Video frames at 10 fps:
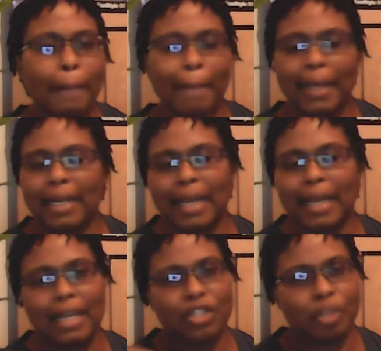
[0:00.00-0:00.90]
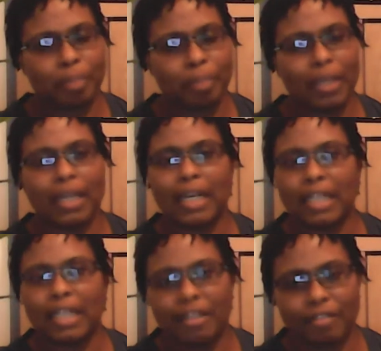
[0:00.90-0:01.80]
and then I can just pick and
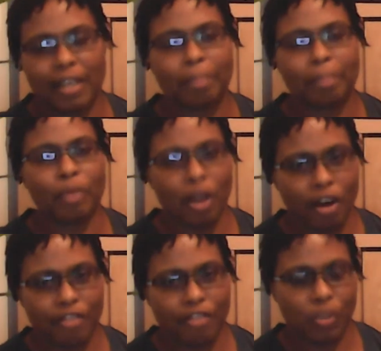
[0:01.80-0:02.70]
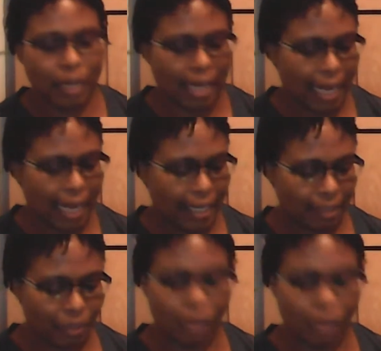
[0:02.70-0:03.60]
leave and harvest when I like it,
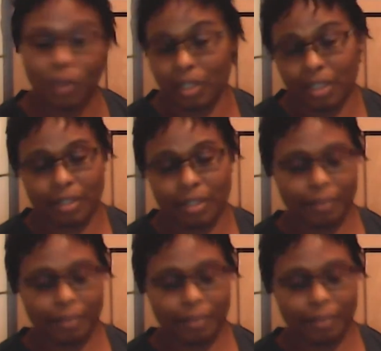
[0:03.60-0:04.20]
when I want it.